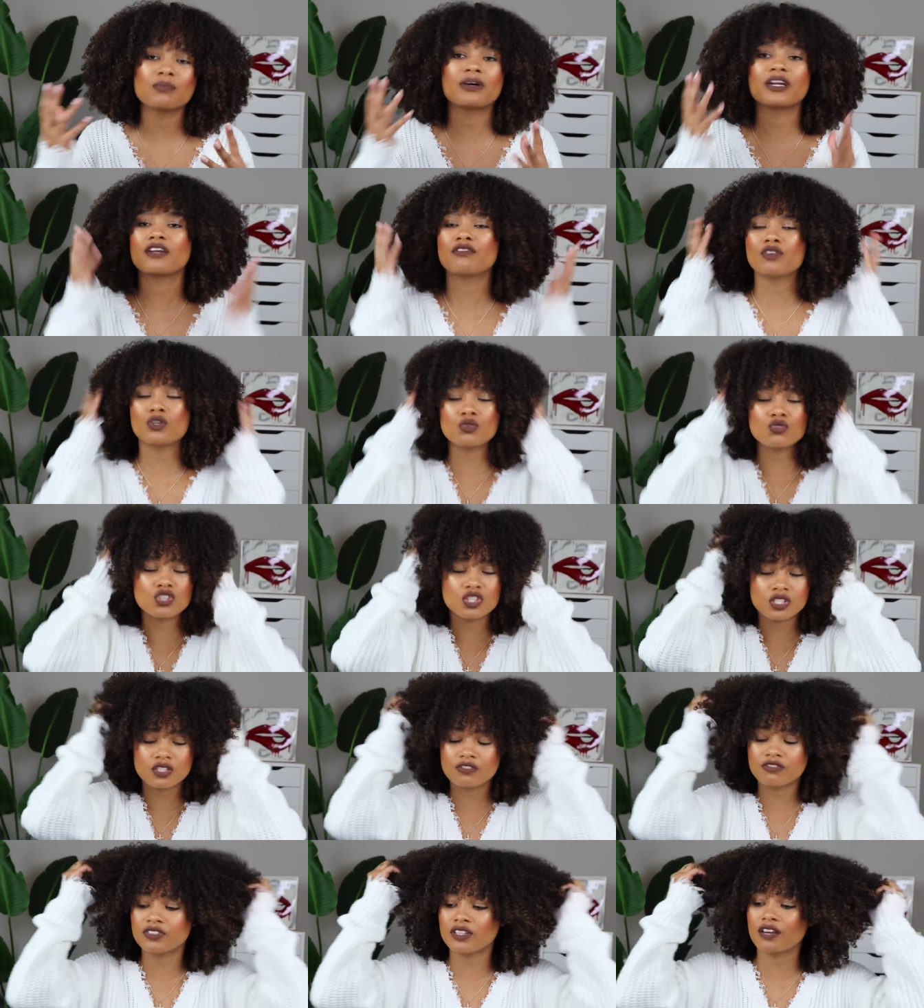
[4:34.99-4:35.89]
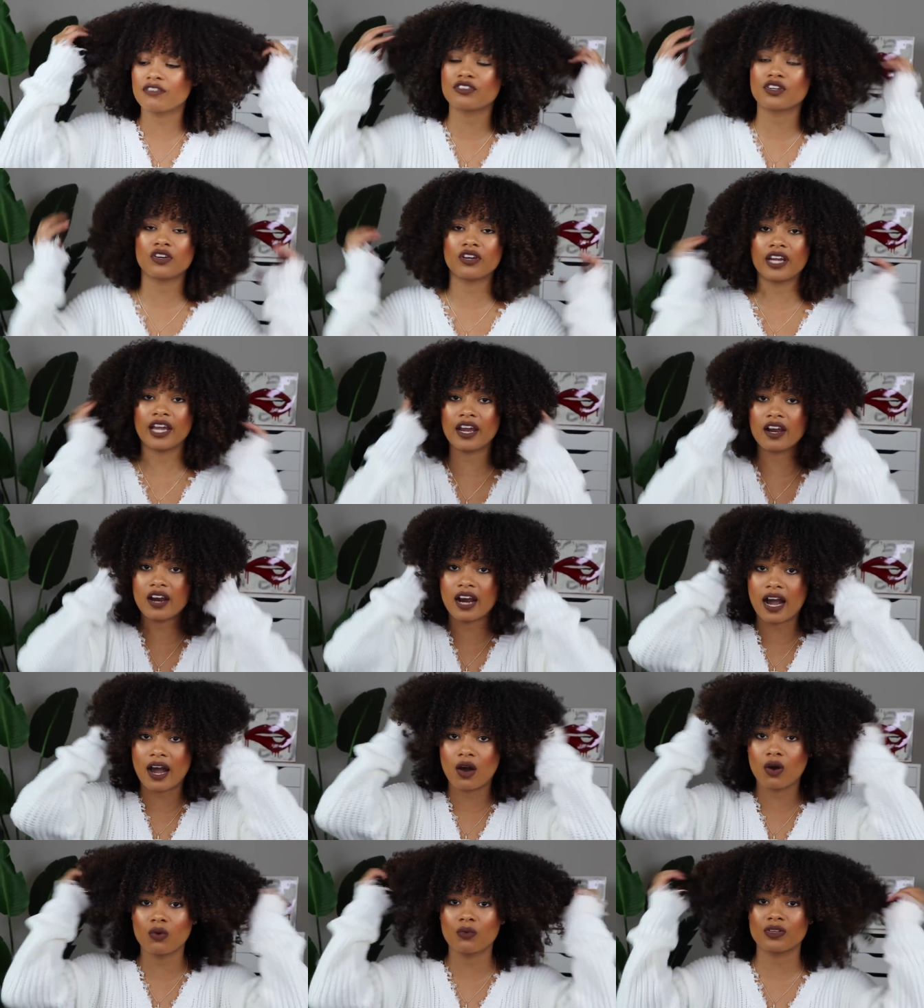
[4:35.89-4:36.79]
but if you just fluff your hair
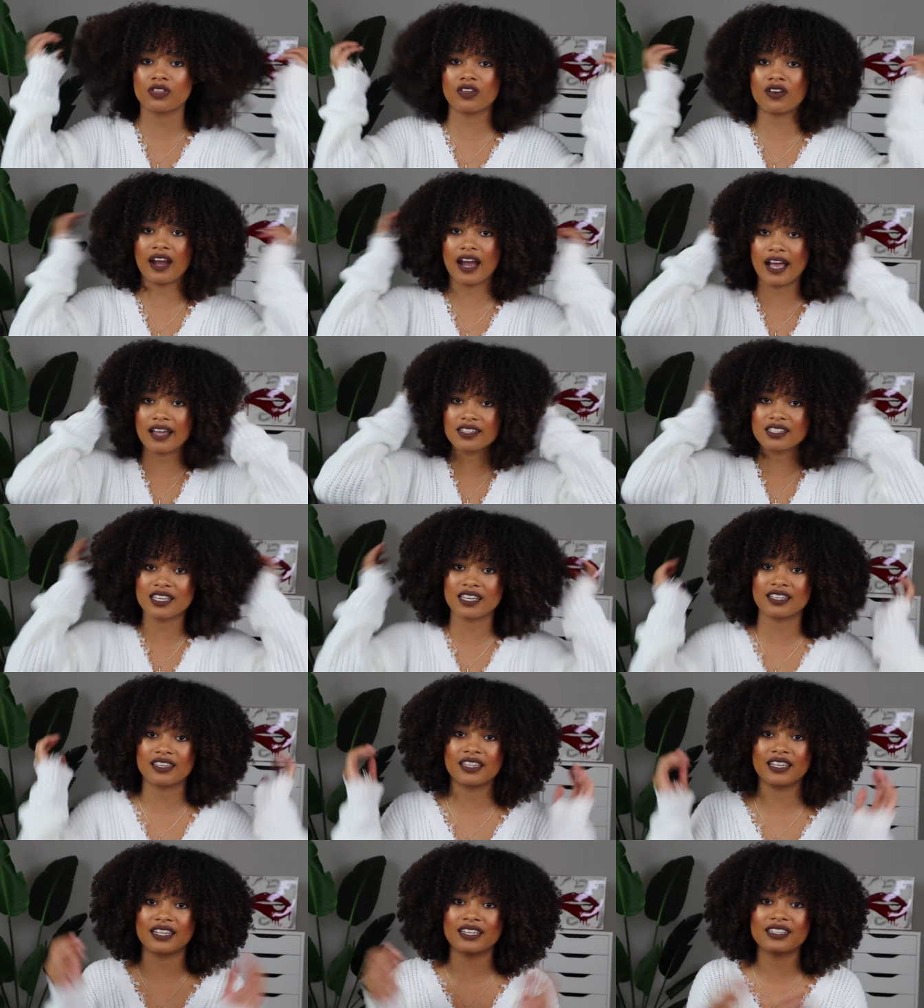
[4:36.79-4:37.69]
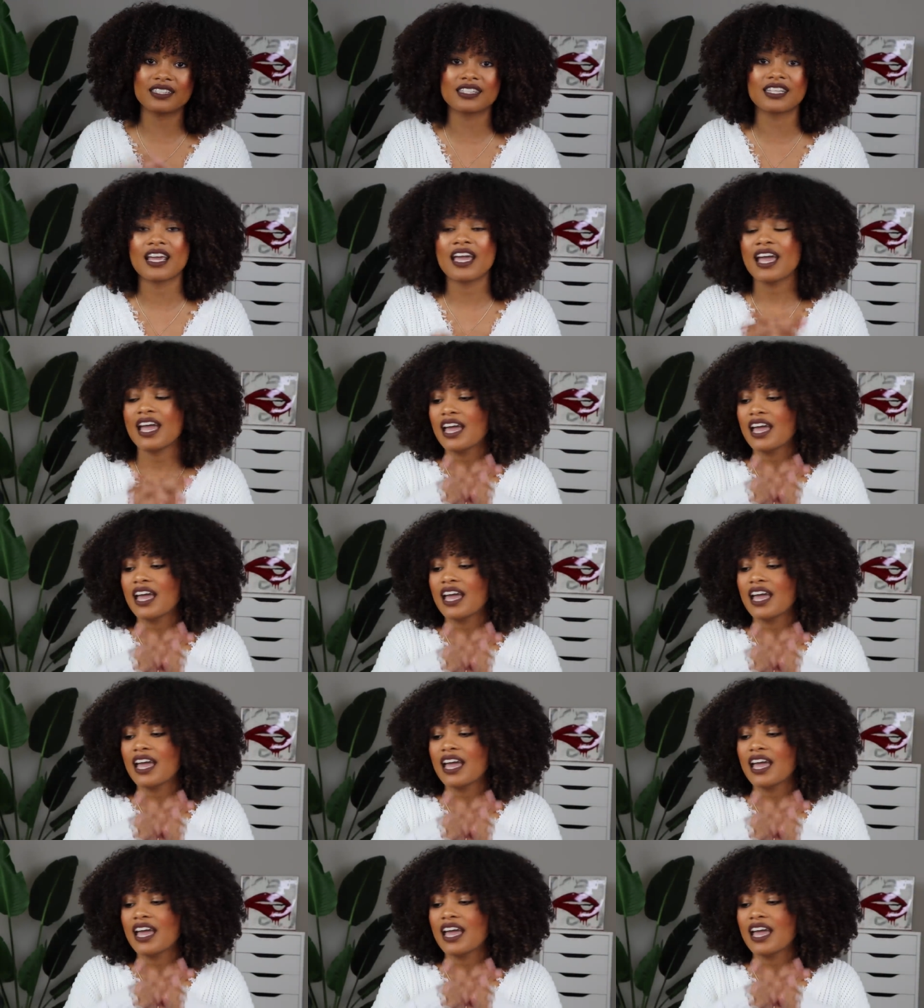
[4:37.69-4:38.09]
out with your hands like this,